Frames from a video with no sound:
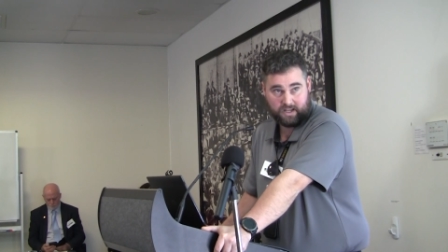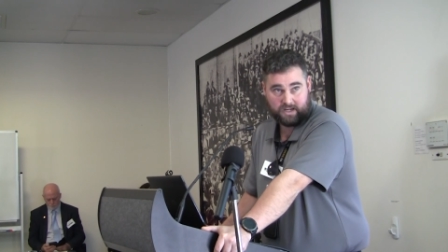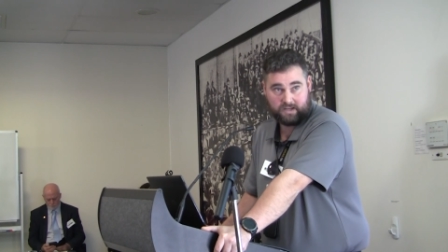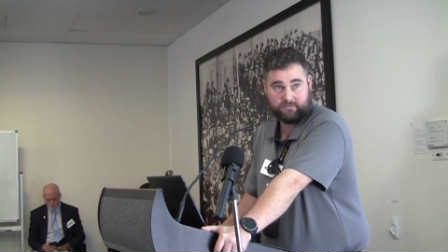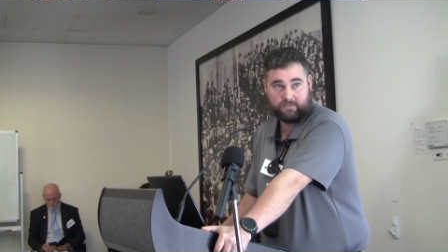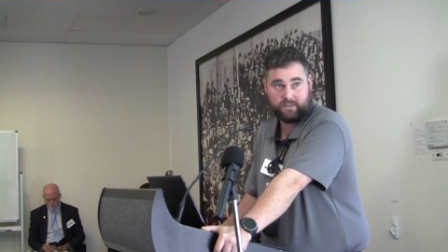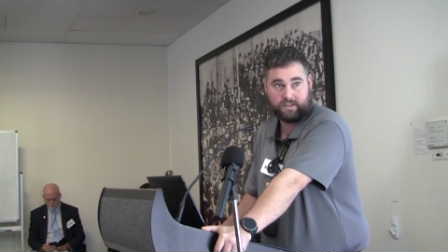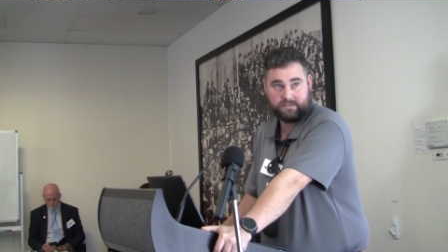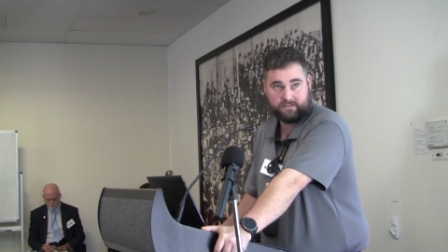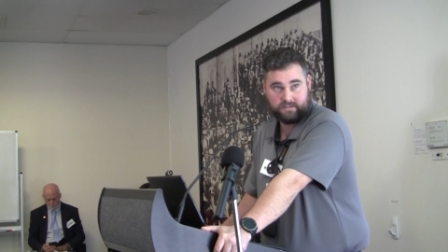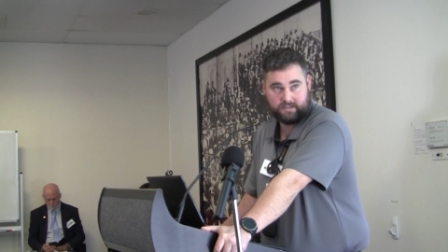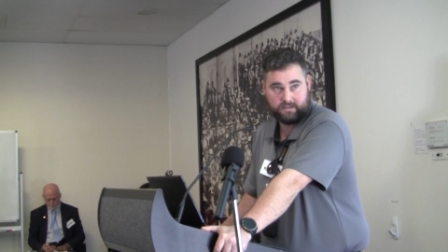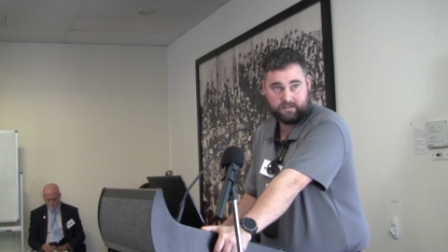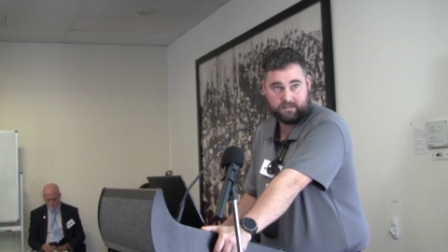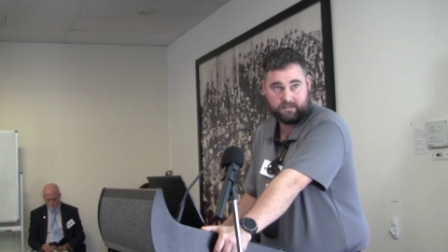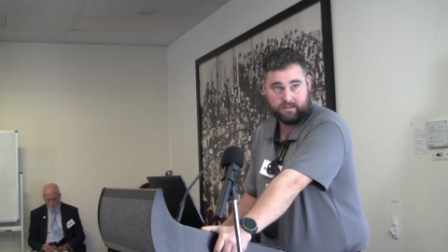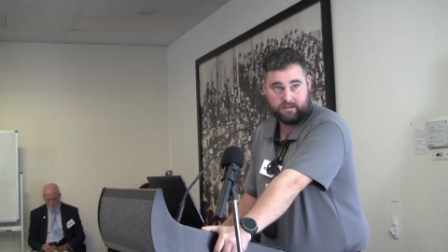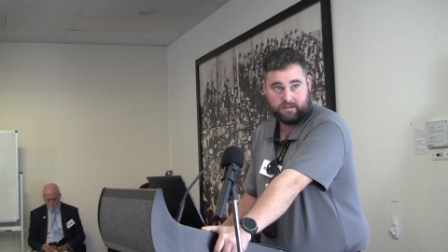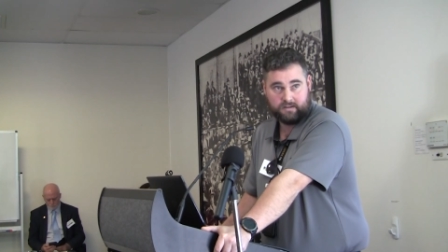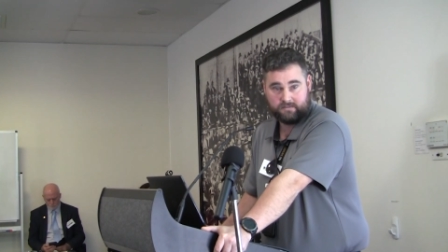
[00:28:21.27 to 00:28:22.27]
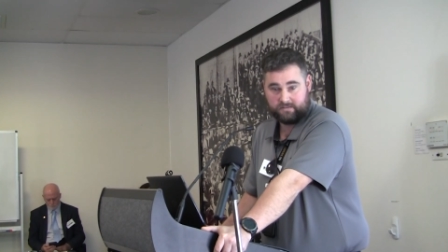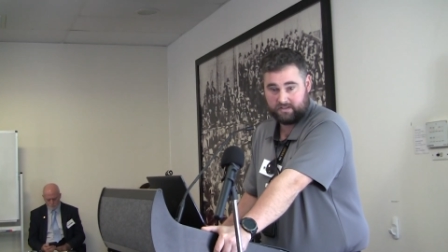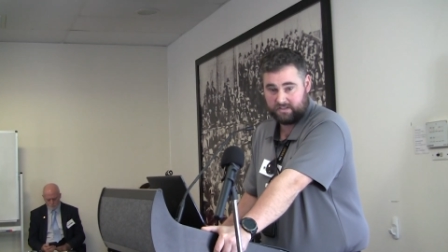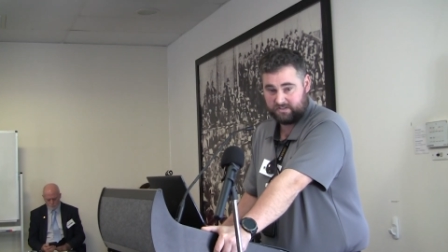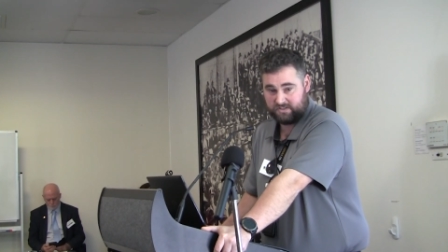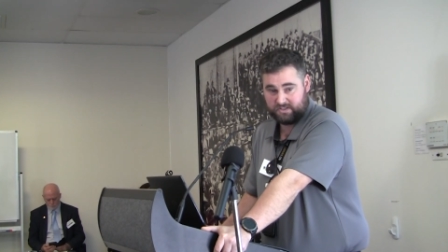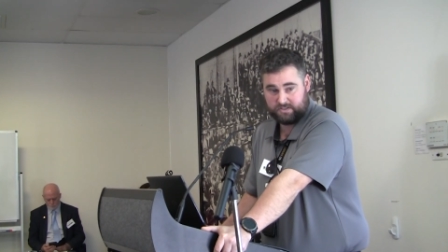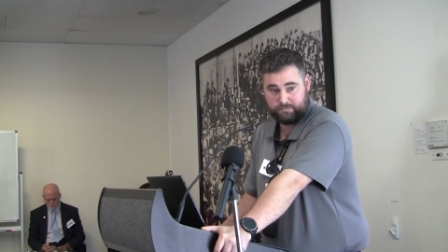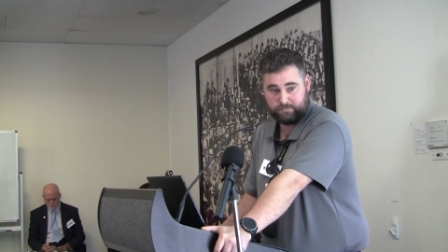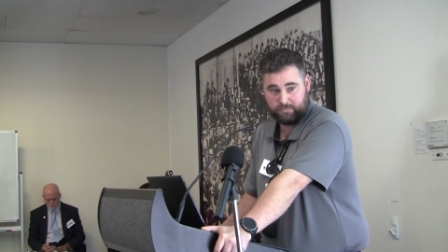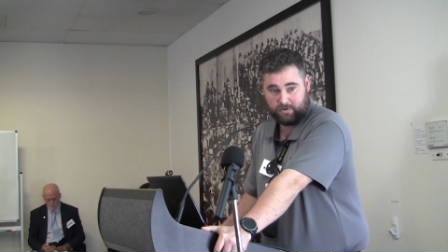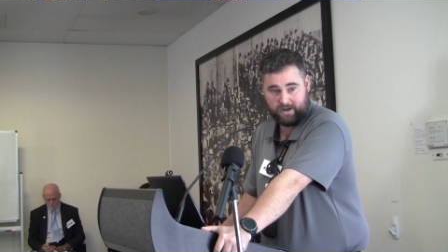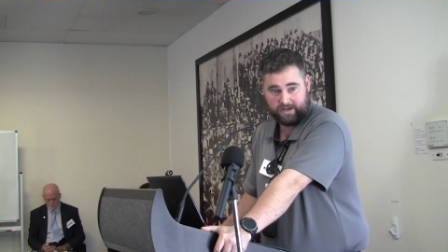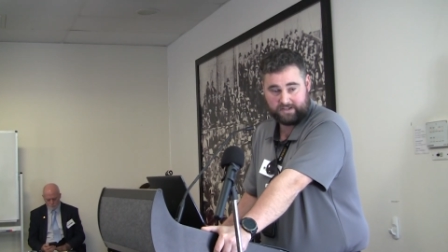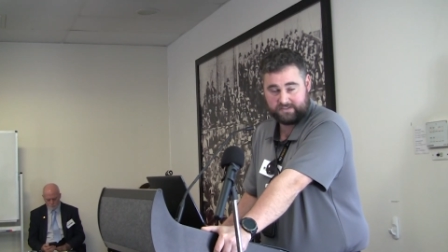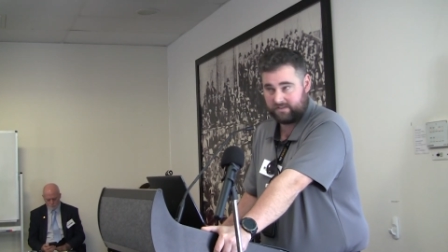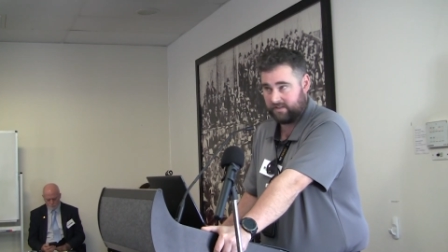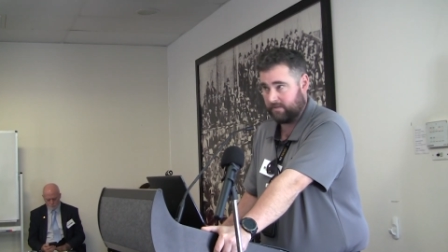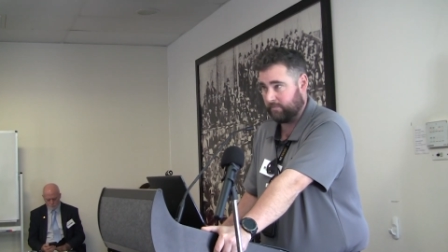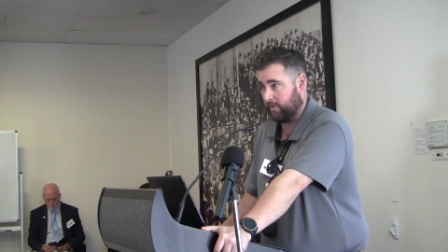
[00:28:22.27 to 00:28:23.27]
And if they did, there's
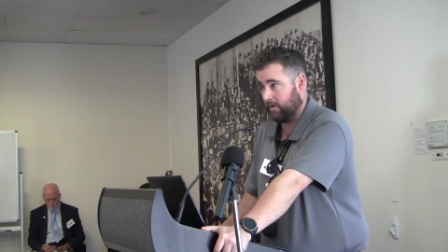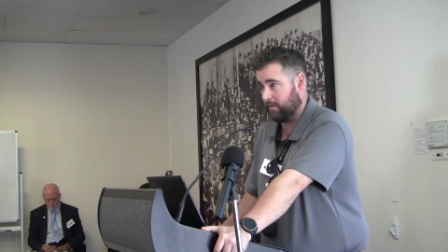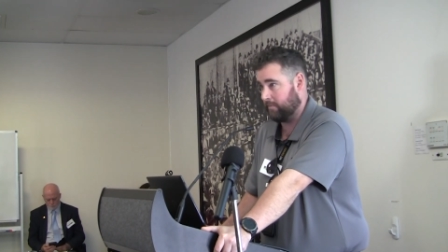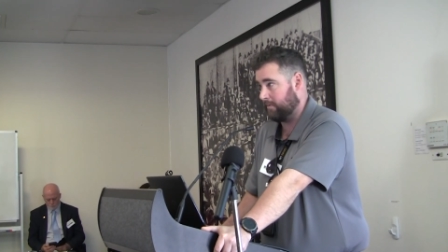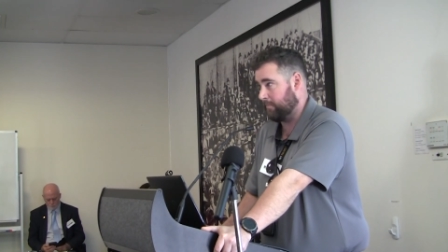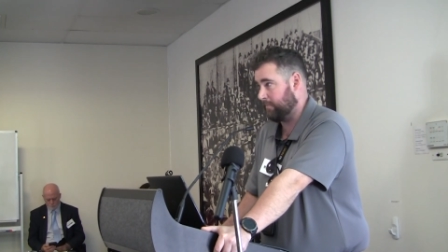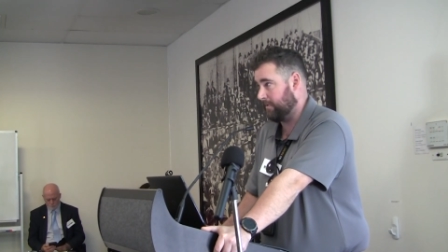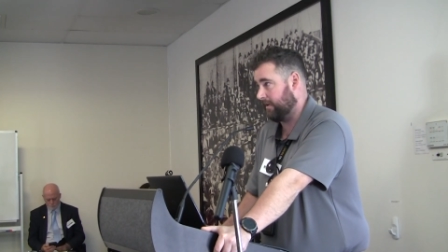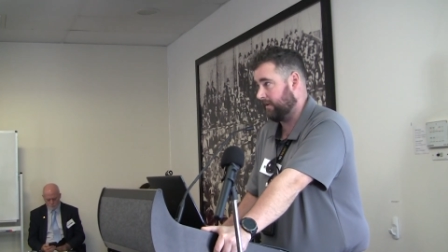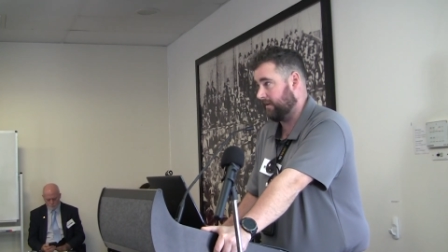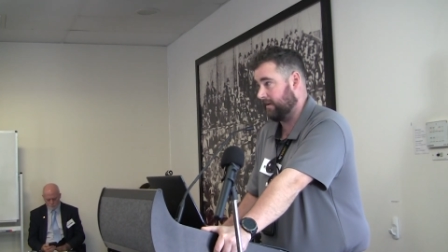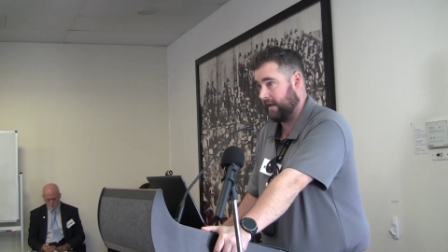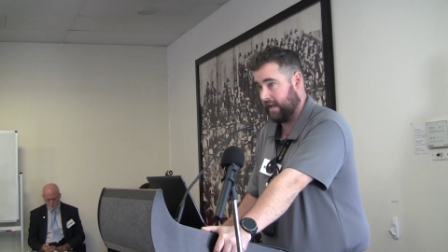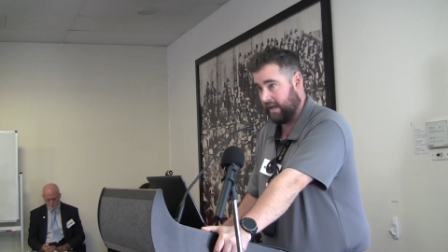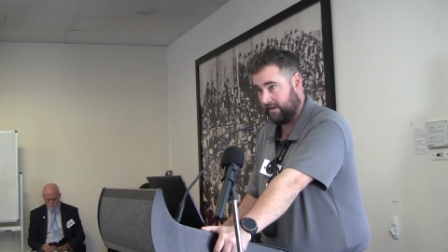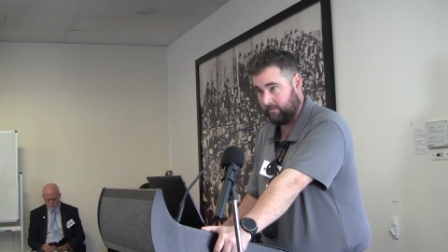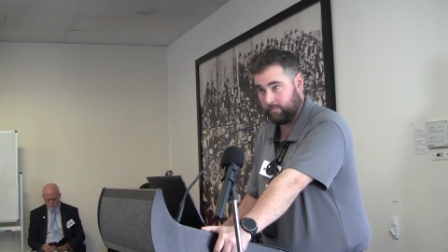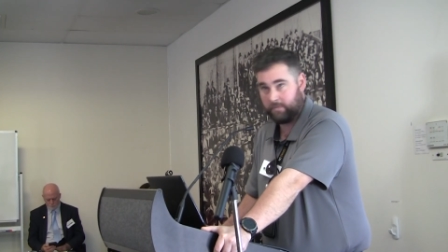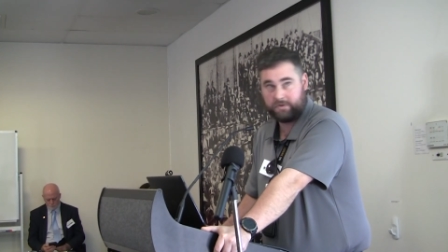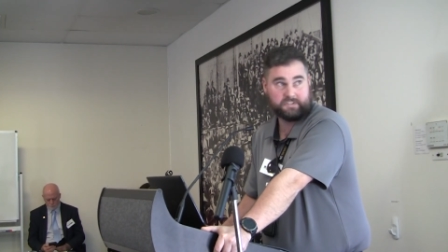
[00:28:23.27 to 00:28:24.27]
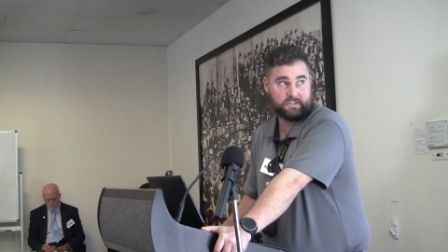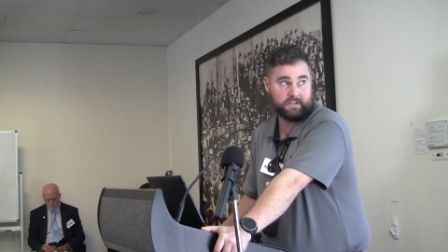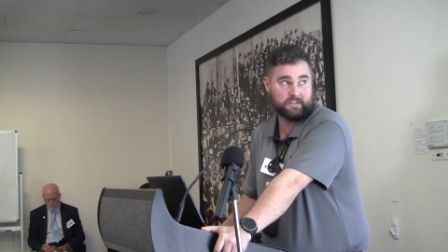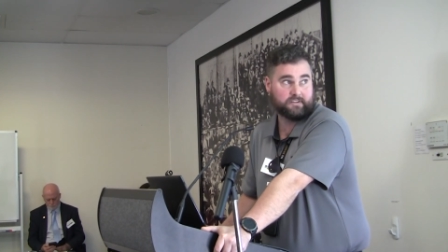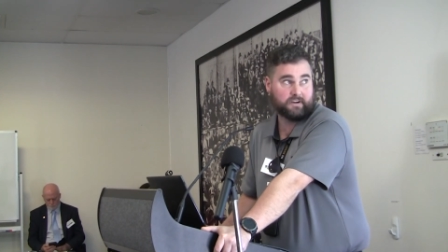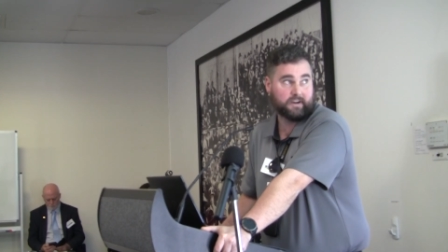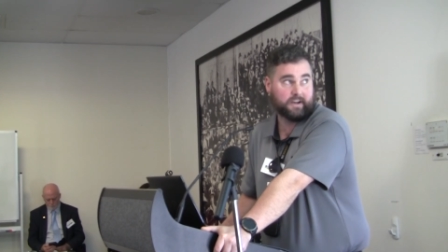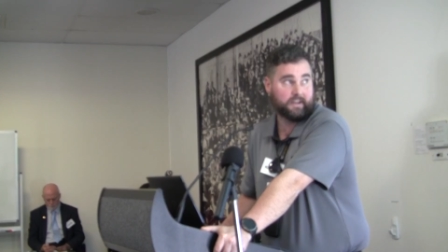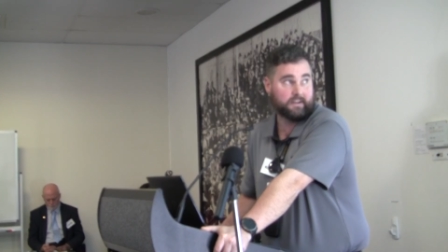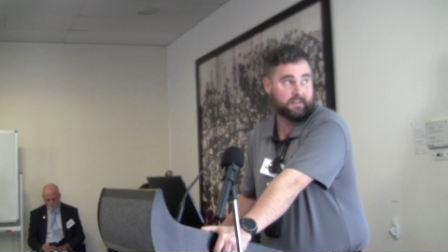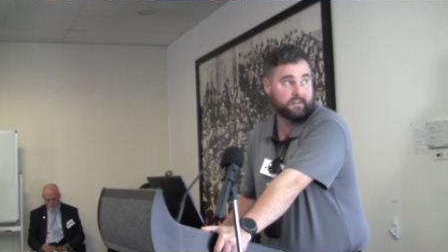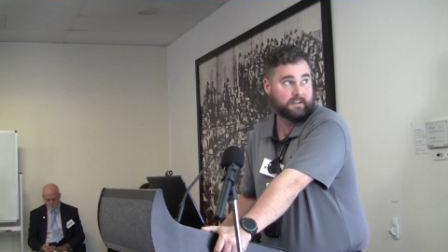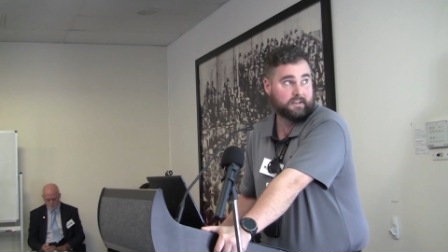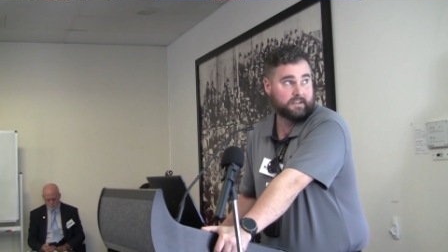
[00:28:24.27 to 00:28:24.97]
spikes at the bottom of the pit and everybody's going to die.